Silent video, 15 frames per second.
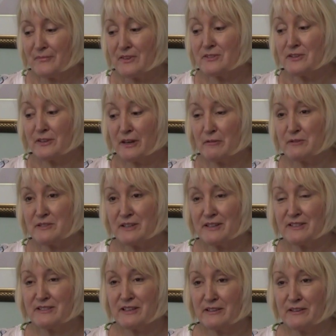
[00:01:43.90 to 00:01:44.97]
so that was,
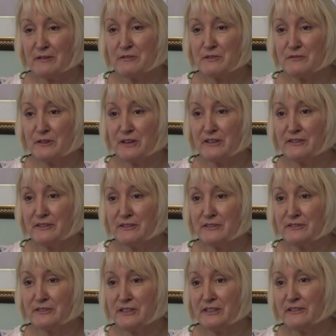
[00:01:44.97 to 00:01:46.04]
like I said, that was Friday the
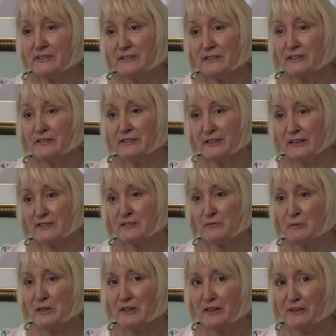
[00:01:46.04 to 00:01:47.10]
13th, and then the next
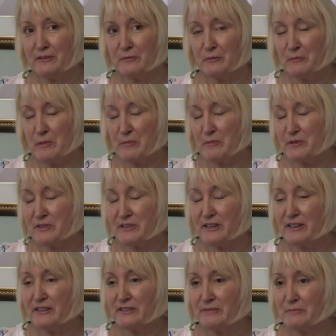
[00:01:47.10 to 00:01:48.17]
week, I don't remember the
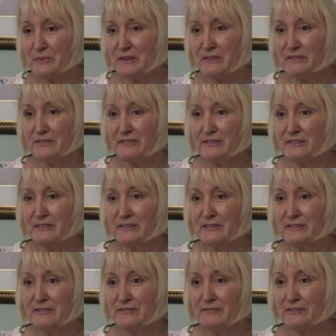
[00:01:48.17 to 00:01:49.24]
date, but
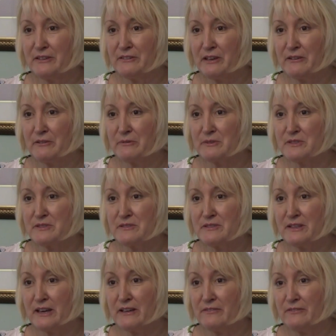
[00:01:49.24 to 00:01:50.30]
found out it was
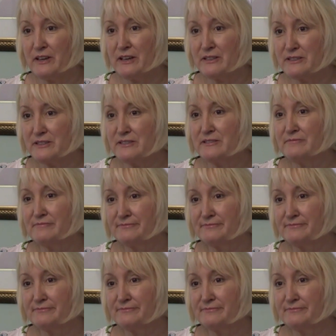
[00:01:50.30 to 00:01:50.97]
that advanced.